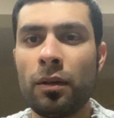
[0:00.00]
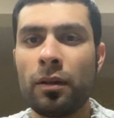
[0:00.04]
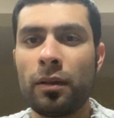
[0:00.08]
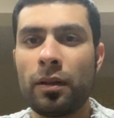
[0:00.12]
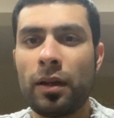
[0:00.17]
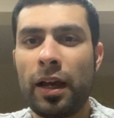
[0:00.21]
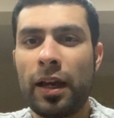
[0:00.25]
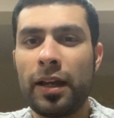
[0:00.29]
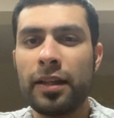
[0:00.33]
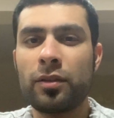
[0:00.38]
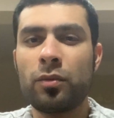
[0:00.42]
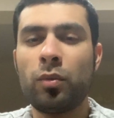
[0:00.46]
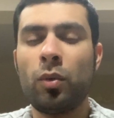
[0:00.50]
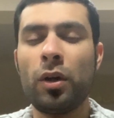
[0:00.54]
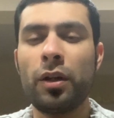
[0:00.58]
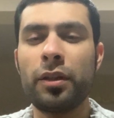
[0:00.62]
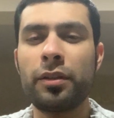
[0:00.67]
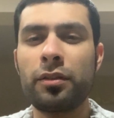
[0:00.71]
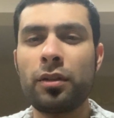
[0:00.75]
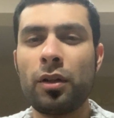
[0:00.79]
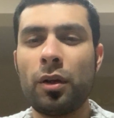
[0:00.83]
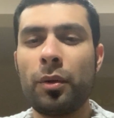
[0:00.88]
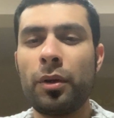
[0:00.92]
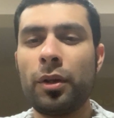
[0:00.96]
Guys, what
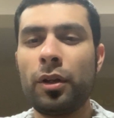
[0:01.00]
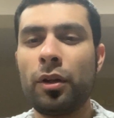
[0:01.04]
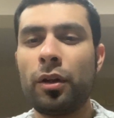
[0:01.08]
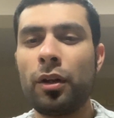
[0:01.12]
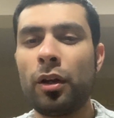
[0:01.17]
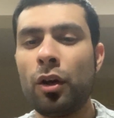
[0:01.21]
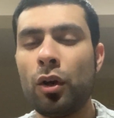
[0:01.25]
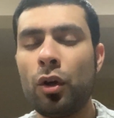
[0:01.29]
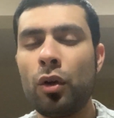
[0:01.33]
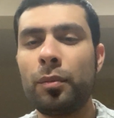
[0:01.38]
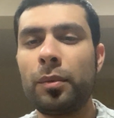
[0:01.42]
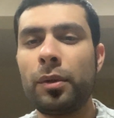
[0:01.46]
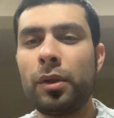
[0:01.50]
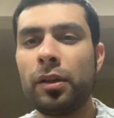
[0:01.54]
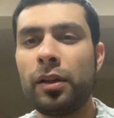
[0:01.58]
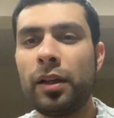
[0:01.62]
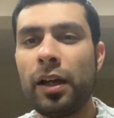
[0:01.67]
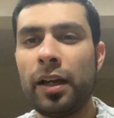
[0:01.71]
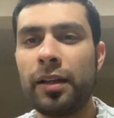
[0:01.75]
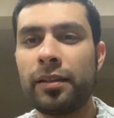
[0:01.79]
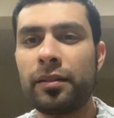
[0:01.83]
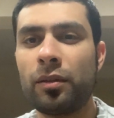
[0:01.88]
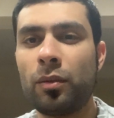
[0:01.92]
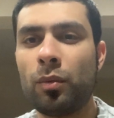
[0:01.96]
is going on? I hope you
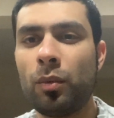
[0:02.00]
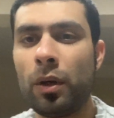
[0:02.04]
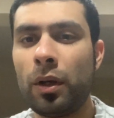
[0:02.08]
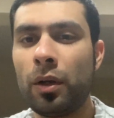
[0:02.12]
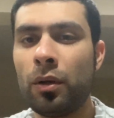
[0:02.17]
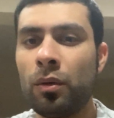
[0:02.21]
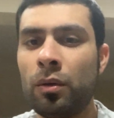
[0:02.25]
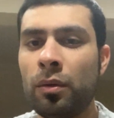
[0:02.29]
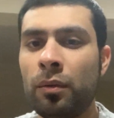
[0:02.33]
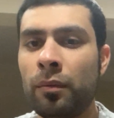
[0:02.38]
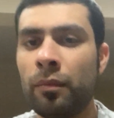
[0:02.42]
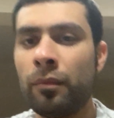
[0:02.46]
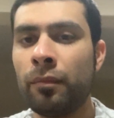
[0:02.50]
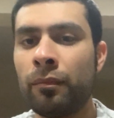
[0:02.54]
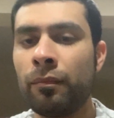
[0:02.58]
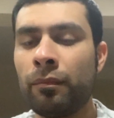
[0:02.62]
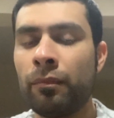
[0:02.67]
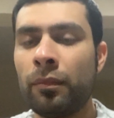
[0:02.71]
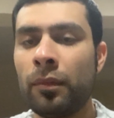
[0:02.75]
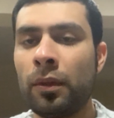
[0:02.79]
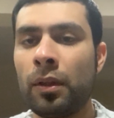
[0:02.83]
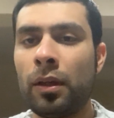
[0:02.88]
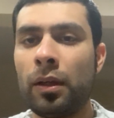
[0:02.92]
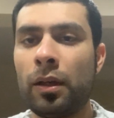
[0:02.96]
guys are well.
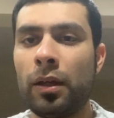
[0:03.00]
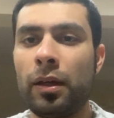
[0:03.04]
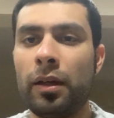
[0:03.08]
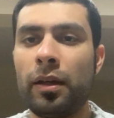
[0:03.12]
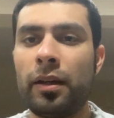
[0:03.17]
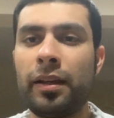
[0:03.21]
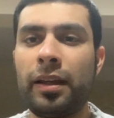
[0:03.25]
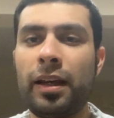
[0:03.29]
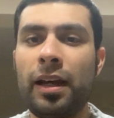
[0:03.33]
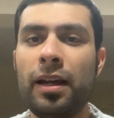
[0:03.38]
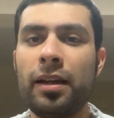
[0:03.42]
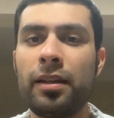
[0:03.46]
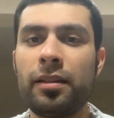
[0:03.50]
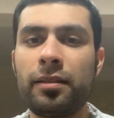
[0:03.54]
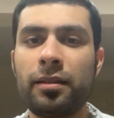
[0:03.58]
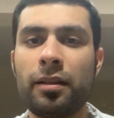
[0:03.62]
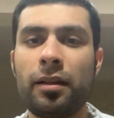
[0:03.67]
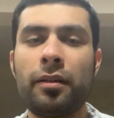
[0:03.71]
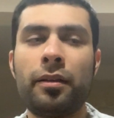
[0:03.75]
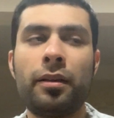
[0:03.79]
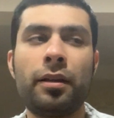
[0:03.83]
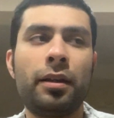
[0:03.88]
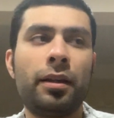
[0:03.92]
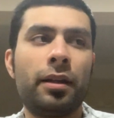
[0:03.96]
Guys,
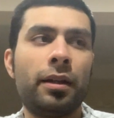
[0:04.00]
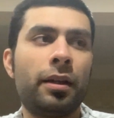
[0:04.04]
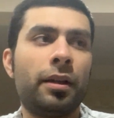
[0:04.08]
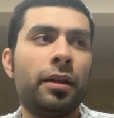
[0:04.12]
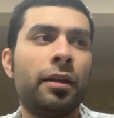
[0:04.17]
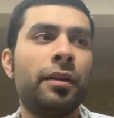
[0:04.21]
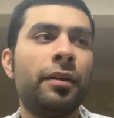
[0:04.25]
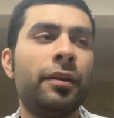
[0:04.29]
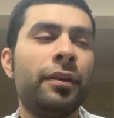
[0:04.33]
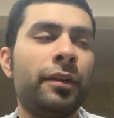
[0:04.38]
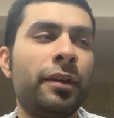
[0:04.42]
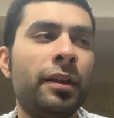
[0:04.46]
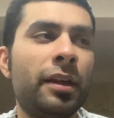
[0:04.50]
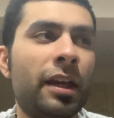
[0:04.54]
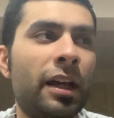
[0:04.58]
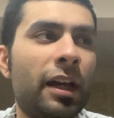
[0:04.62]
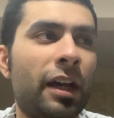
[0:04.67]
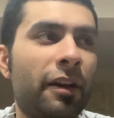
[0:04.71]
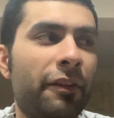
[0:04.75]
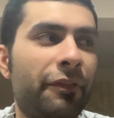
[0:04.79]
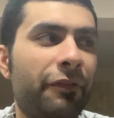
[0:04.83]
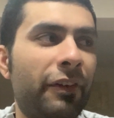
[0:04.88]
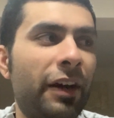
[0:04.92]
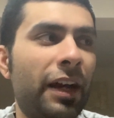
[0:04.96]

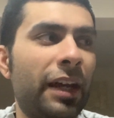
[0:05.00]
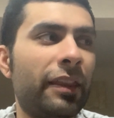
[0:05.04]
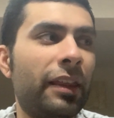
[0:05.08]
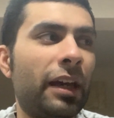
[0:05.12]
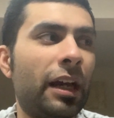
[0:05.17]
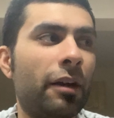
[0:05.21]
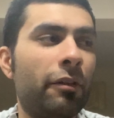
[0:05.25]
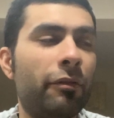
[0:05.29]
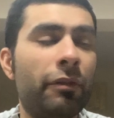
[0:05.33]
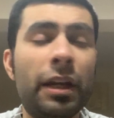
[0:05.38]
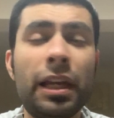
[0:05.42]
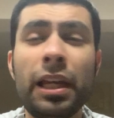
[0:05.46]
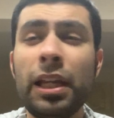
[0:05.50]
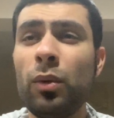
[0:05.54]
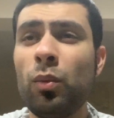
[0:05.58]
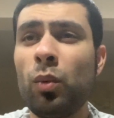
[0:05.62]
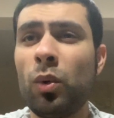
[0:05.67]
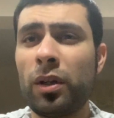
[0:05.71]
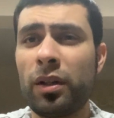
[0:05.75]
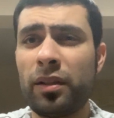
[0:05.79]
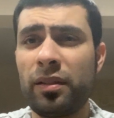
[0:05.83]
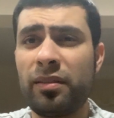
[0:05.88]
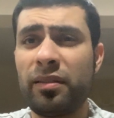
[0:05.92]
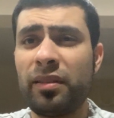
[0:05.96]
a fight that I really
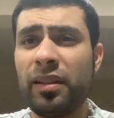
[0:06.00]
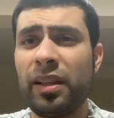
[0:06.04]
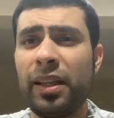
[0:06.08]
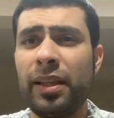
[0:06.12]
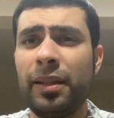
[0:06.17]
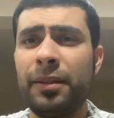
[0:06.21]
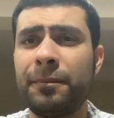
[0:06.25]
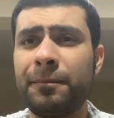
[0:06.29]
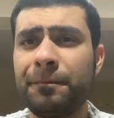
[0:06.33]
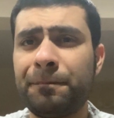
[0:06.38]
want to see.